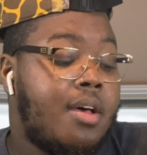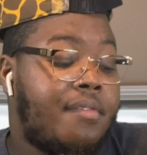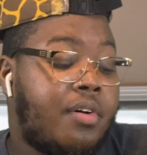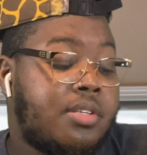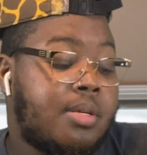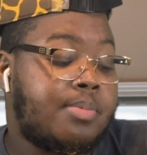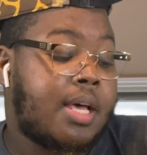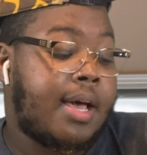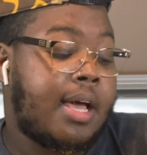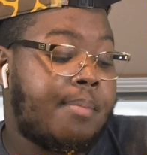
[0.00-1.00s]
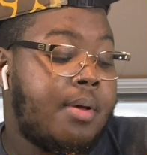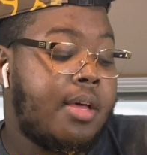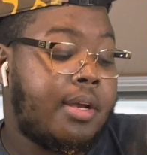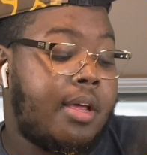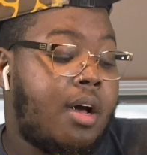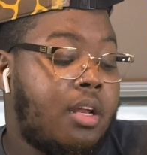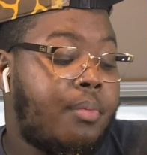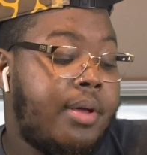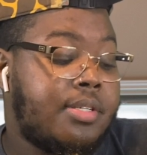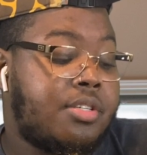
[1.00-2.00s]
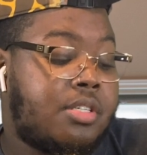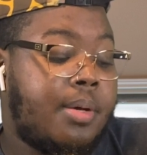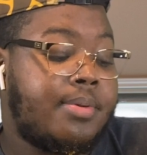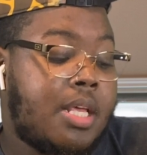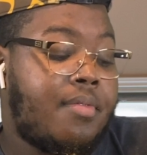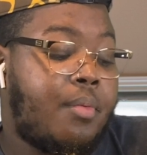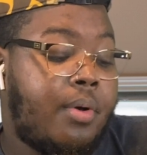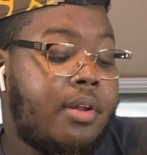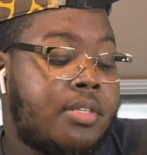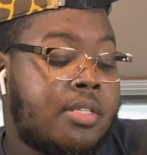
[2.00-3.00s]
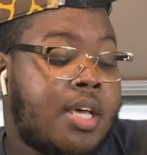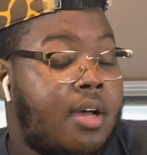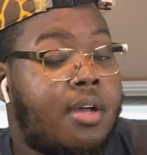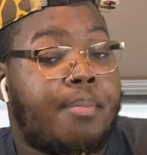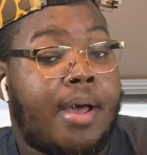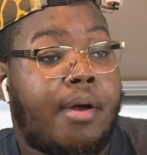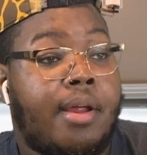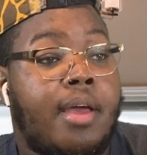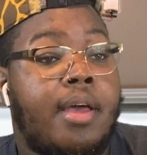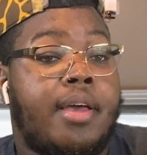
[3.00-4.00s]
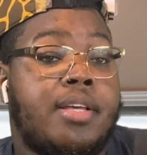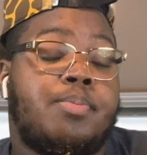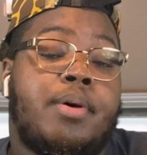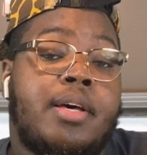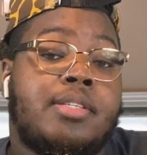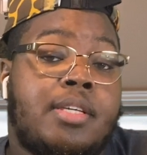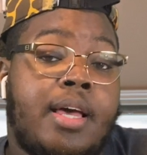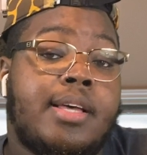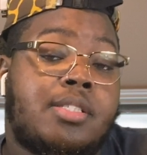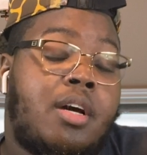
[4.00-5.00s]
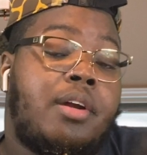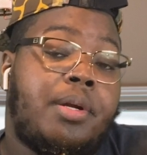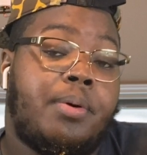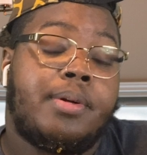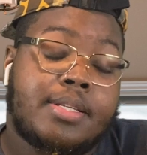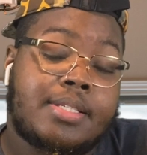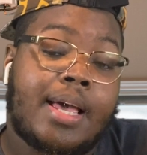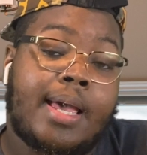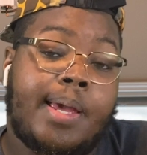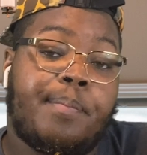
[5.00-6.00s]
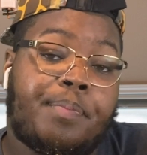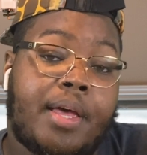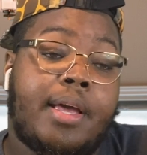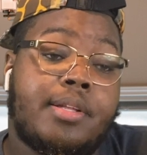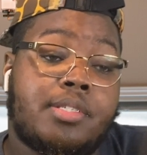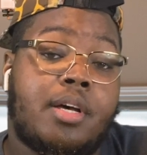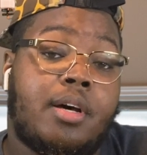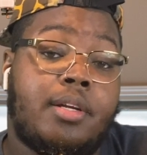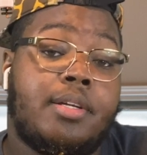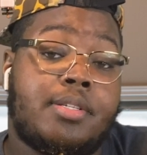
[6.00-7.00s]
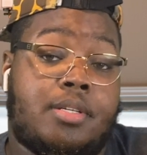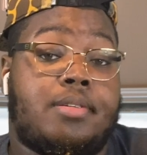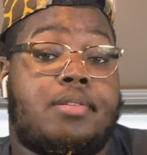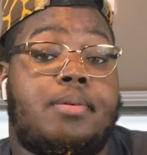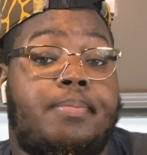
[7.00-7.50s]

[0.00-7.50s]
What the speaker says: for some time. The only reason she was even willing to talk about it is because he had started doing the same thing to her little sister.